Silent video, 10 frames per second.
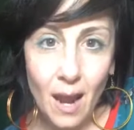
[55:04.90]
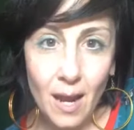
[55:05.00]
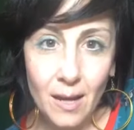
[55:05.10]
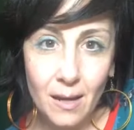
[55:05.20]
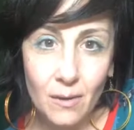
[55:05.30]

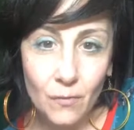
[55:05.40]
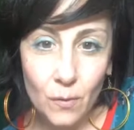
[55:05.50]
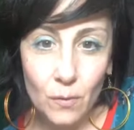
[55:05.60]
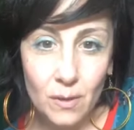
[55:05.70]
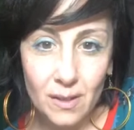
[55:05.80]
I can
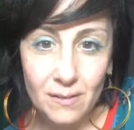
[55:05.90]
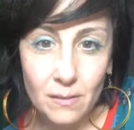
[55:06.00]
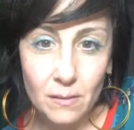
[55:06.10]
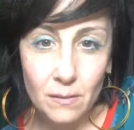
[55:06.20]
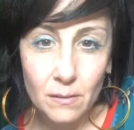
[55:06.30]

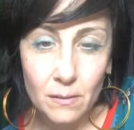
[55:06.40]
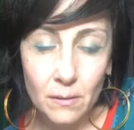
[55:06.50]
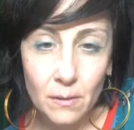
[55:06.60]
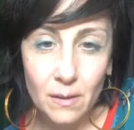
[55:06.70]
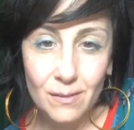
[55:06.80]
focus.
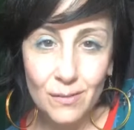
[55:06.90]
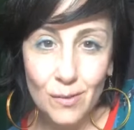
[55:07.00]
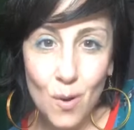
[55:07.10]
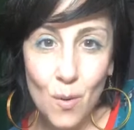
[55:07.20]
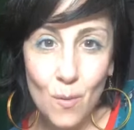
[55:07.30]

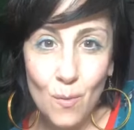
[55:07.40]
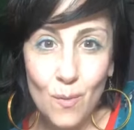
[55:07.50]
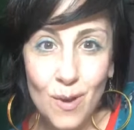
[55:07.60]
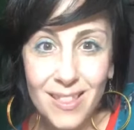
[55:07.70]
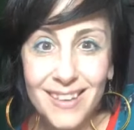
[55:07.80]
So
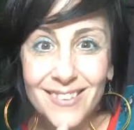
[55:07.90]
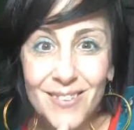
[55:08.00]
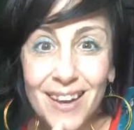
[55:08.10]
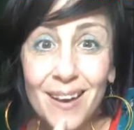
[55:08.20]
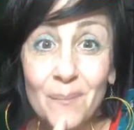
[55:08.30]
let's do,
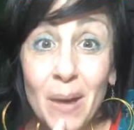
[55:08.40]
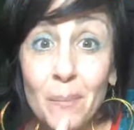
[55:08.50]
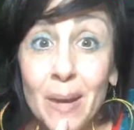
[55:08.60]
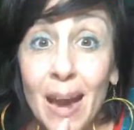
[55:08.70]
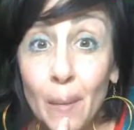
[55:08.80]
I'd
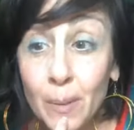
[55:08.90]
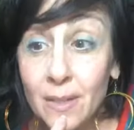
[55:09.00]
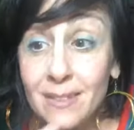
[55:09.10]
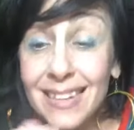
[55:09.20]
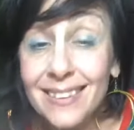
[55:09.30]
be happy to
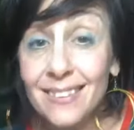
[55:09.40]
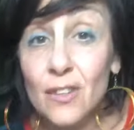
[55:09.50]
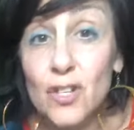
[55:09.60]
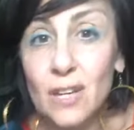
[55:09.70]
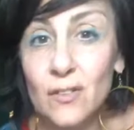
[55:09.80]
take
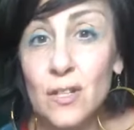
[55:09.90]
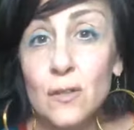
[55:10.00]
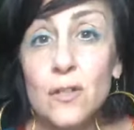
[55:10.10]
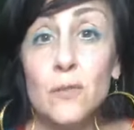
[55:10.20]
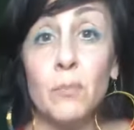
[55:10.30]
suggestions